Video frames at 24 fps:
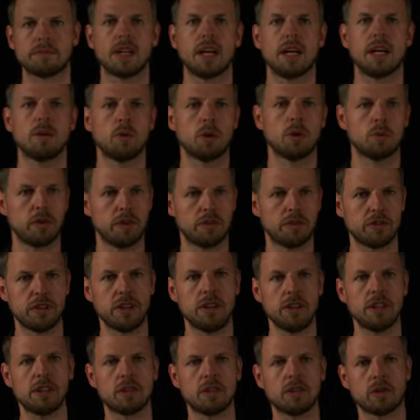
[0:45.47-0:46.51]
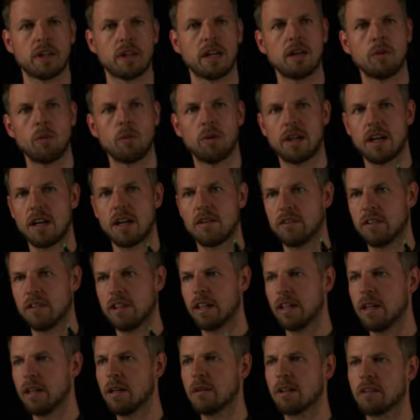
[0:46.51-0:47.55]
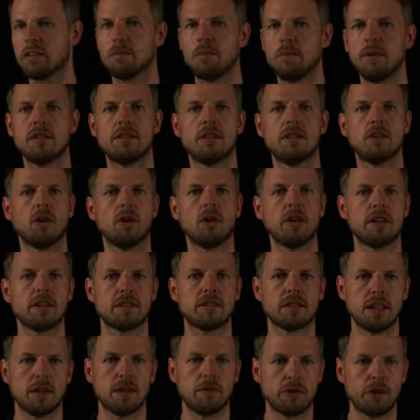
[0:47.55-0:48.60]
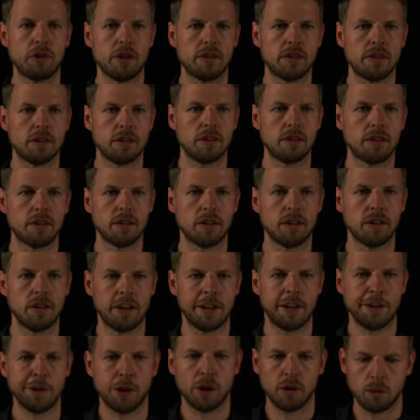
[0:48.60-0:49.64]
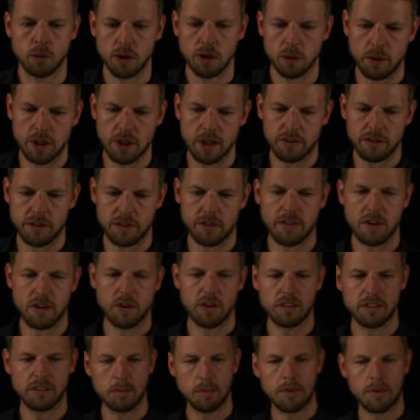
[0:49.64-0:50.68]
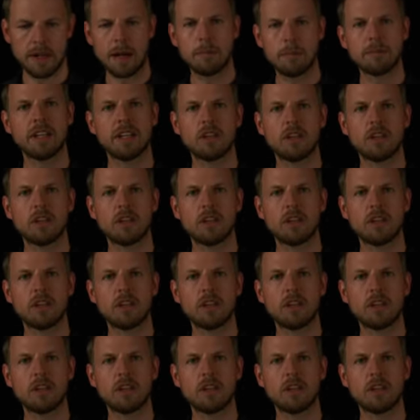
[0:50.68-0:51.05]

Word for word: And what we have seen is, okay, we have the explicit Euler scheme, for instance, where we have a very simple update